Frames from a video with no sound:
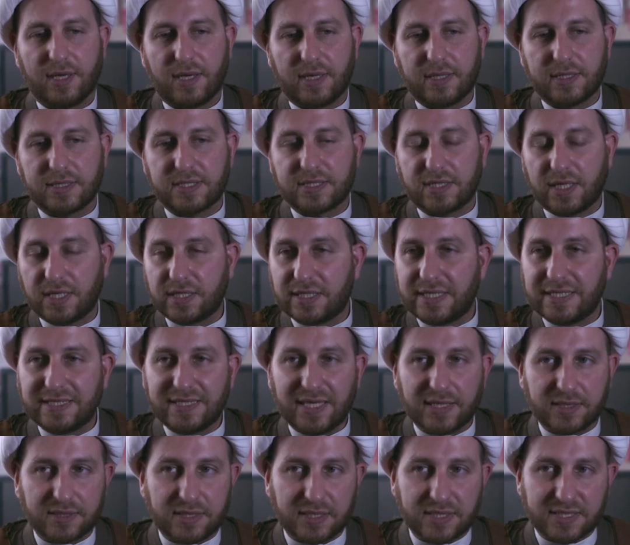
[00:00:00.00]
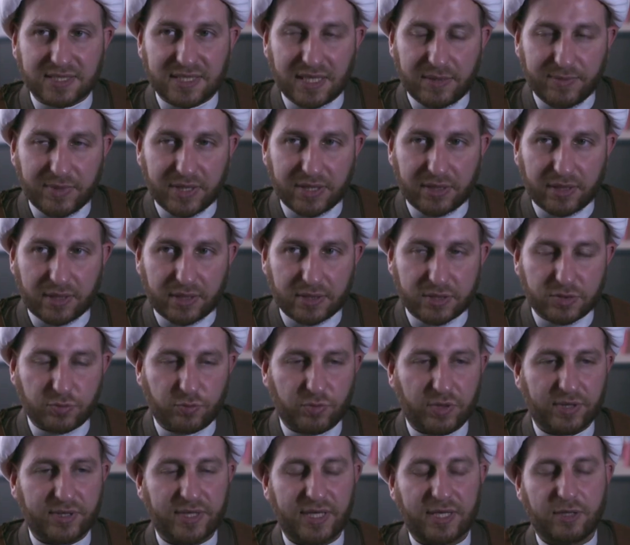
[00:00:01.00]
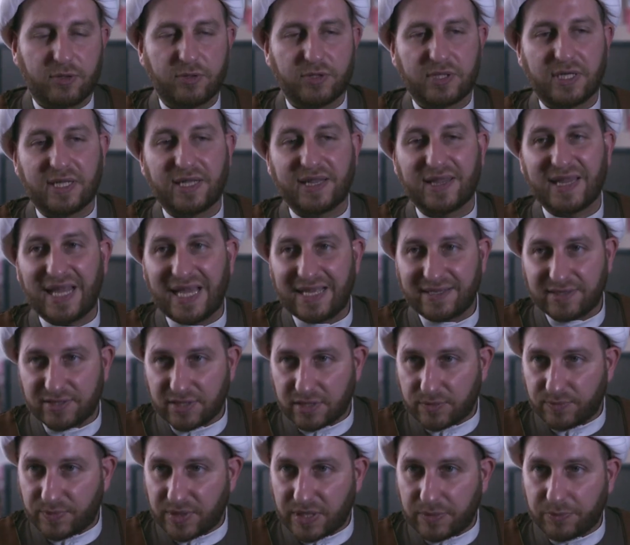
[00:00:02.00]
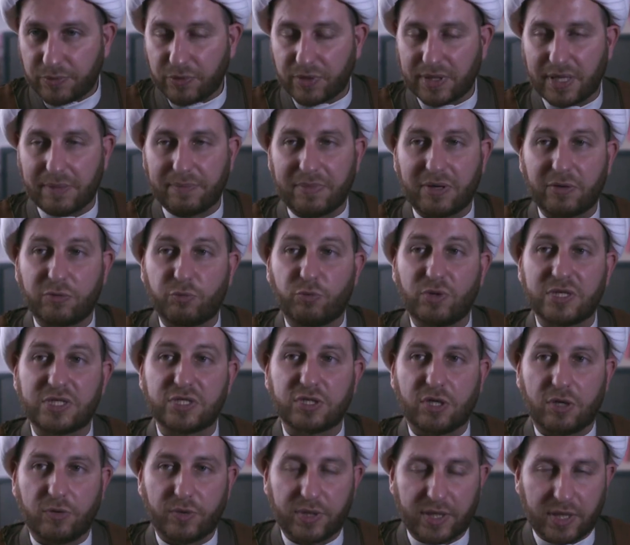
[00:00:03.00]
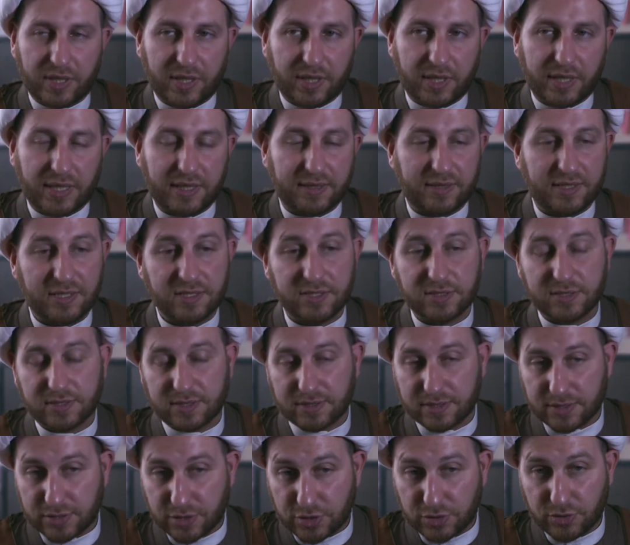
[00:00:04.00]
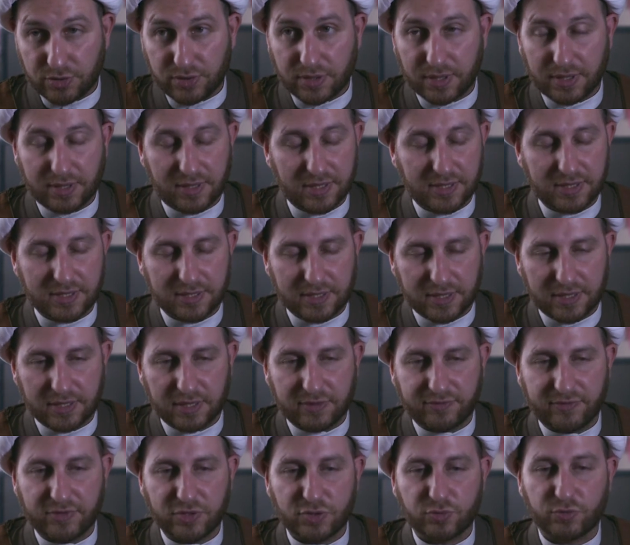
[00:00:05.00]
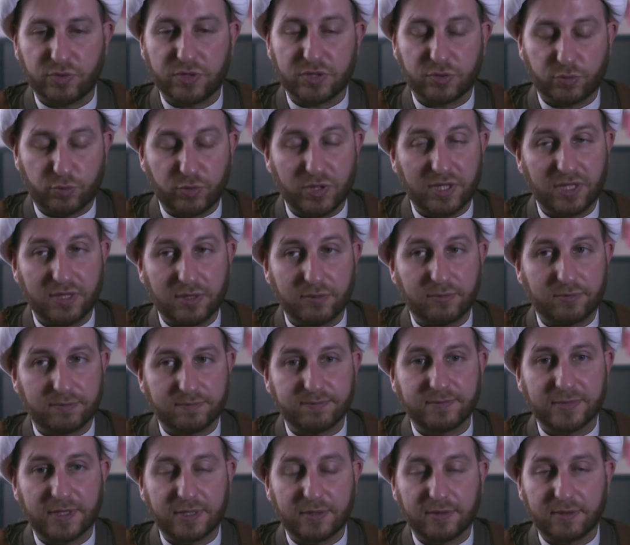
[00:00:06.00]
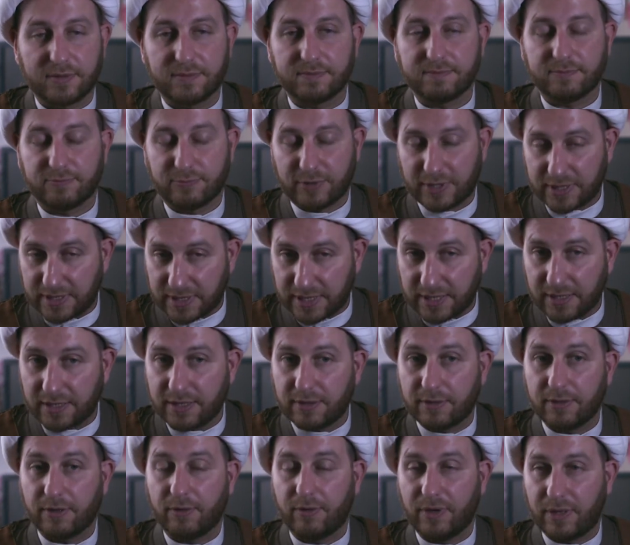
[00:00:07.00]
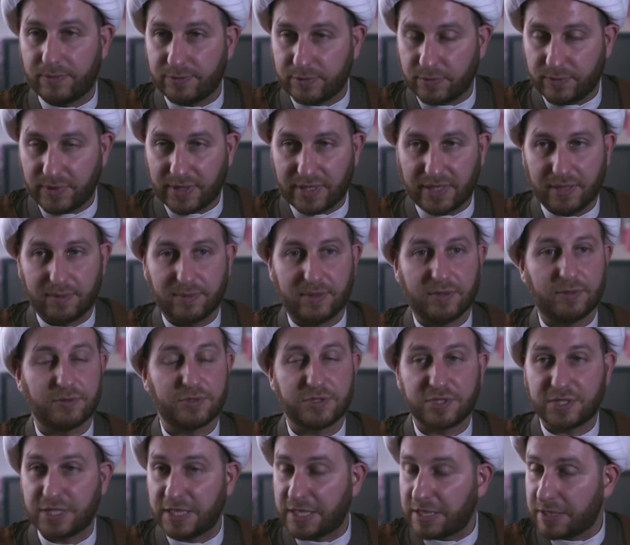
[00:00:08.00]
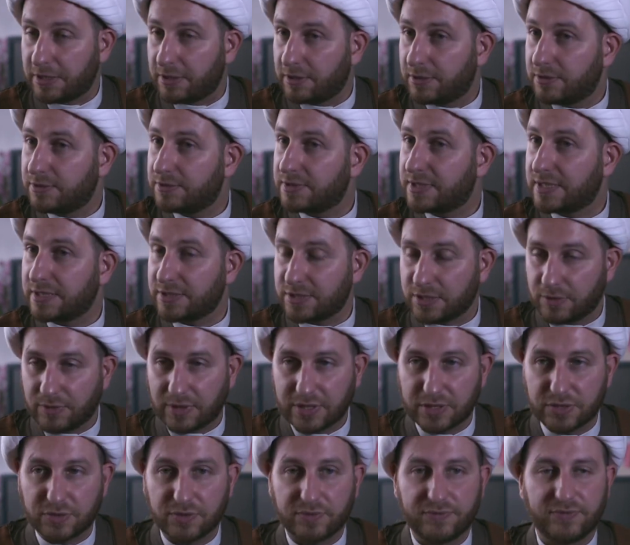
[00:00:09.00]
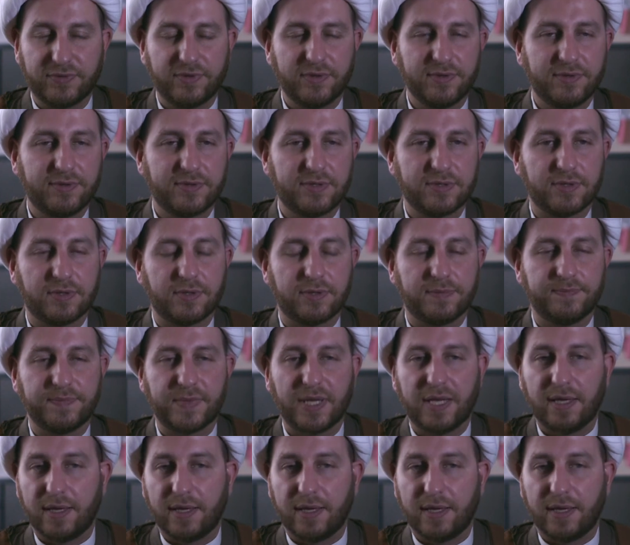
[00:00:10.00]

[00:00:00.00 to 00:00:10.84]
start conducting seminars where they could enlighten people about what's going on. And these individuals will, one day grow up to become, CEOs and so on and so forth. So